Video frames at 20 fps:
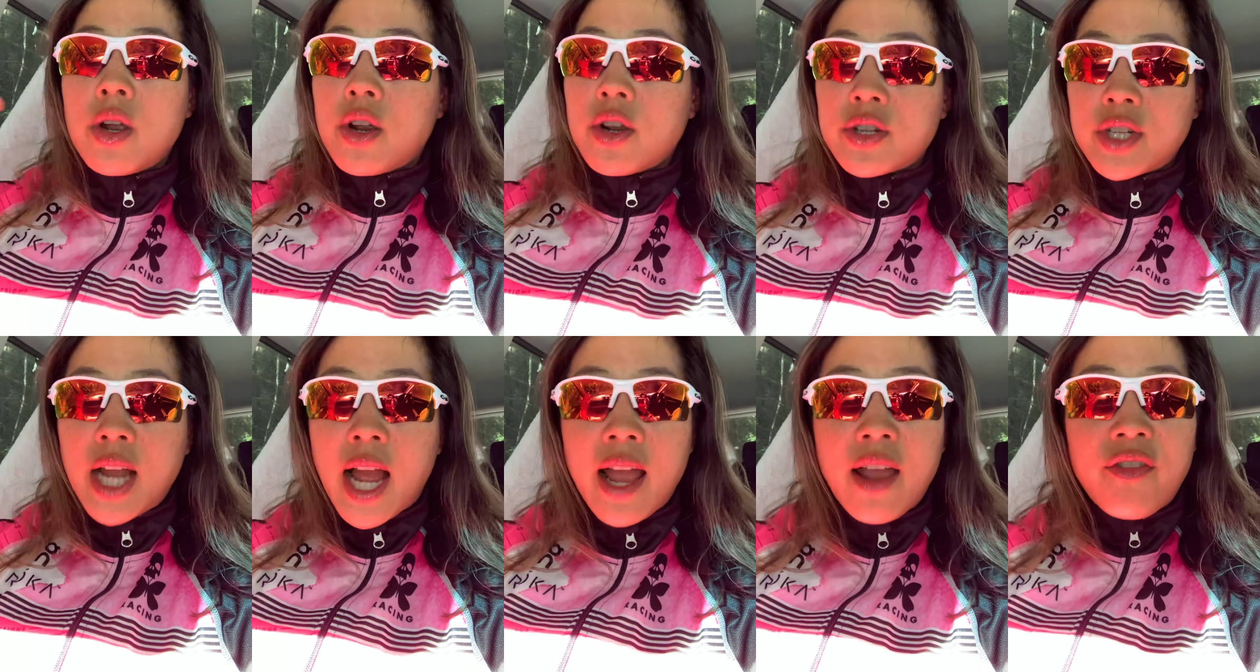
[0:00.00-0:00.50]
her
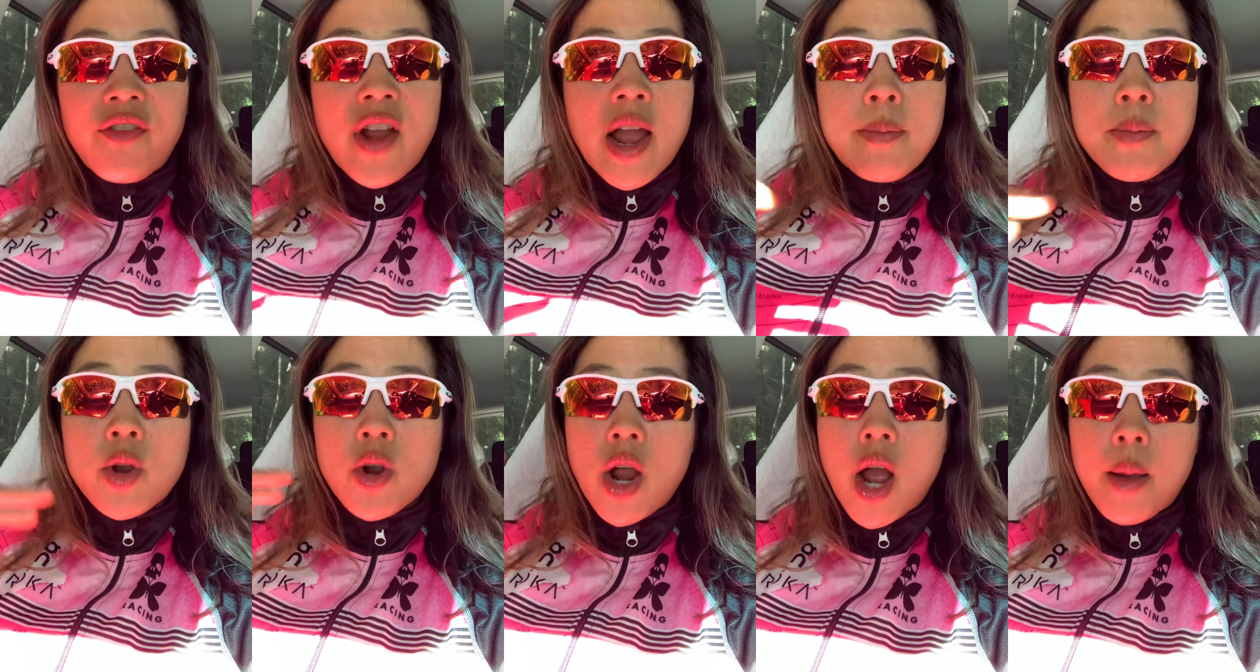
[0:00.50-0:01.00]

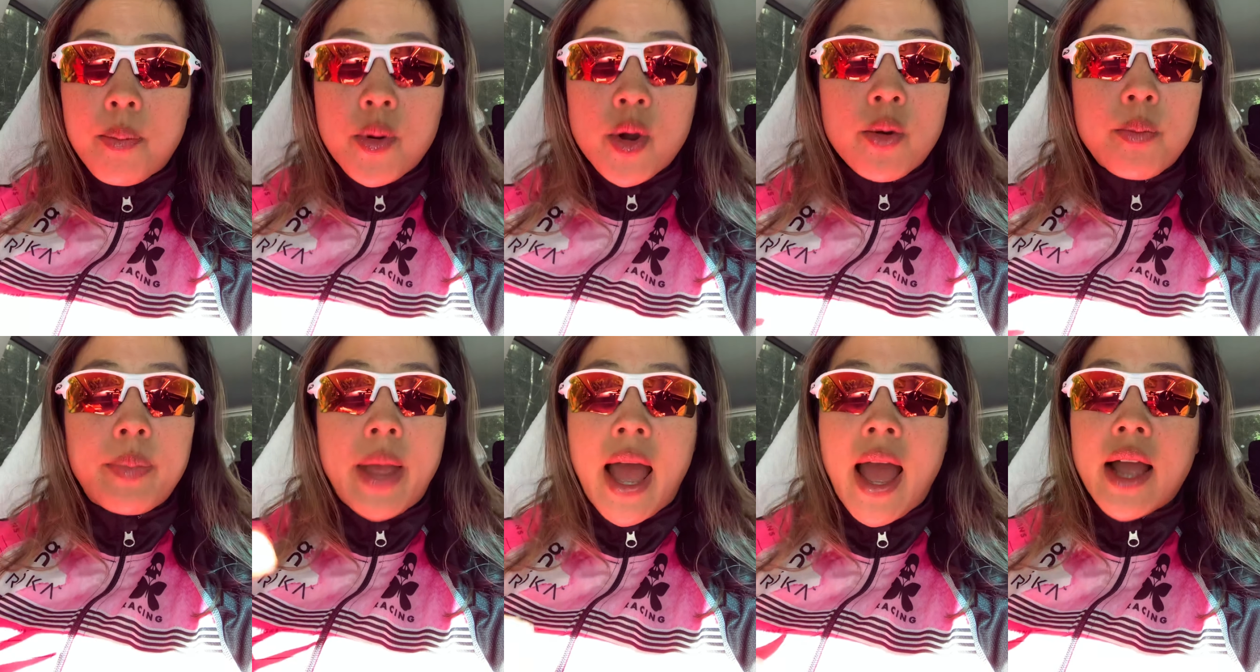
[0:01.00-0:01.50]
diaphragm, her upper
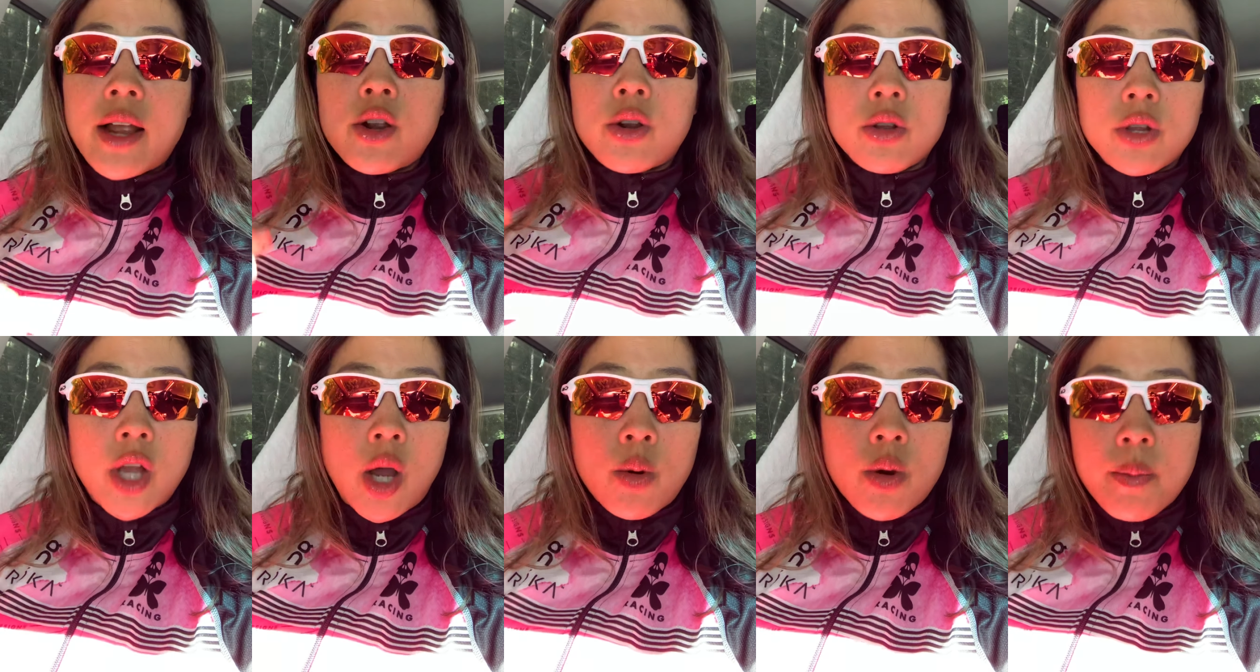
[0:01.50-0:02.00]
back, her
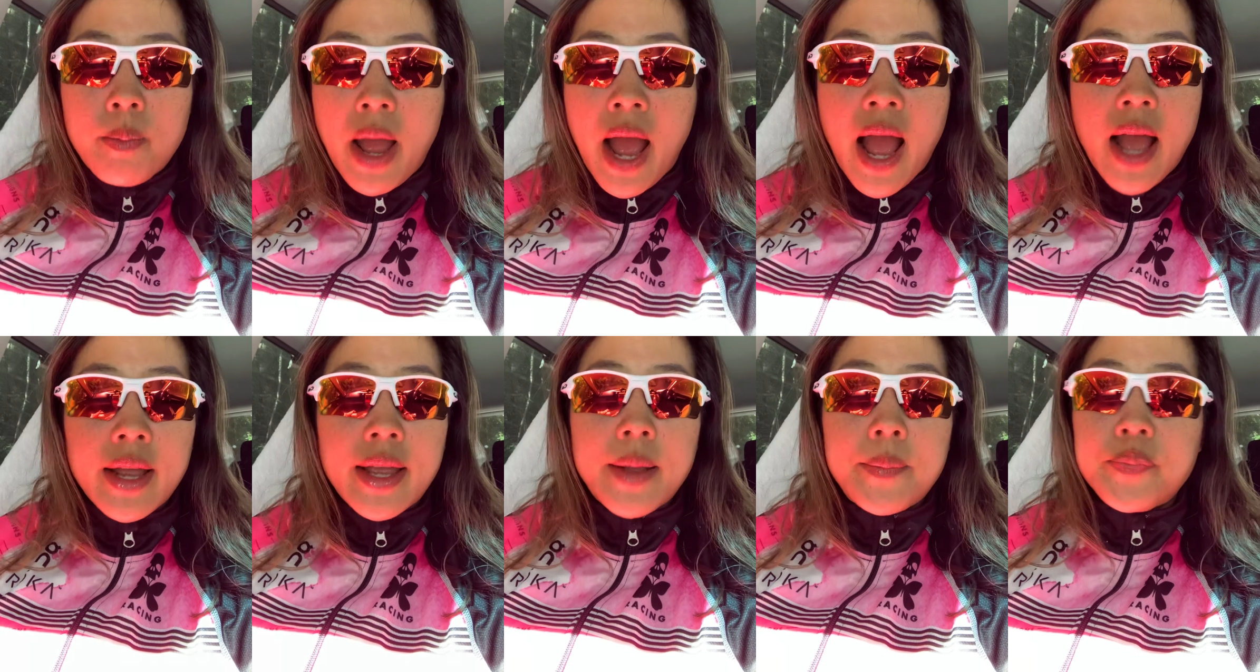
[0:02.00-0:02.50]
lower
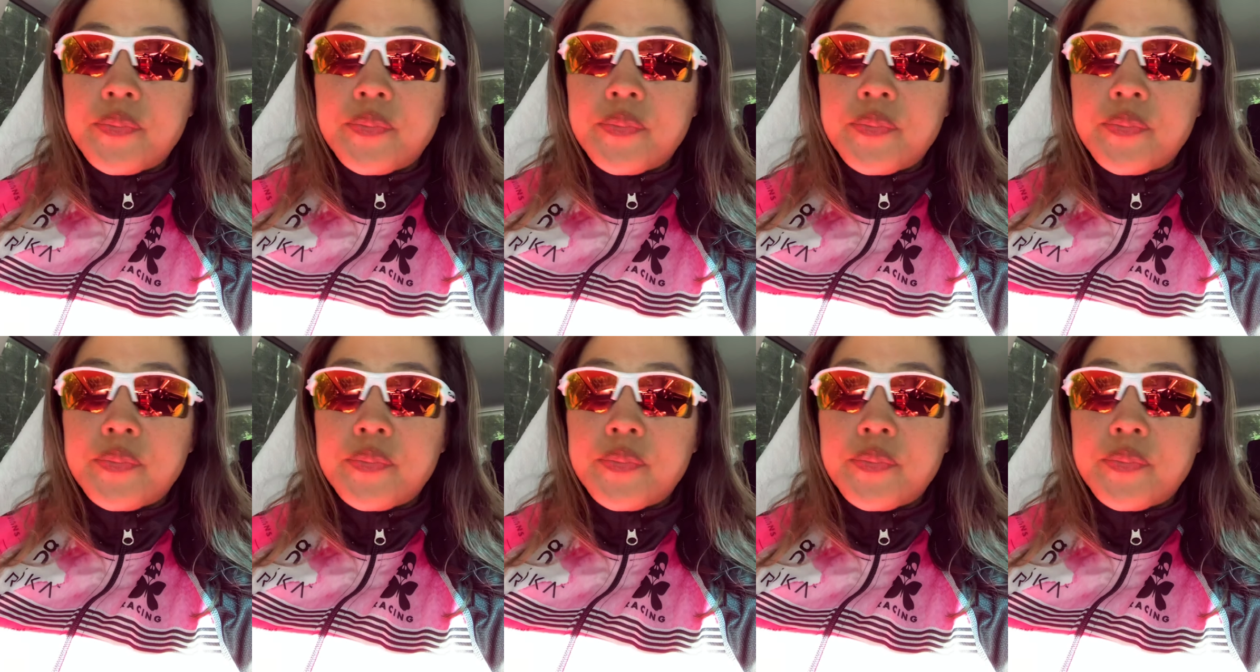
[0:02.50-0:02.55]
back,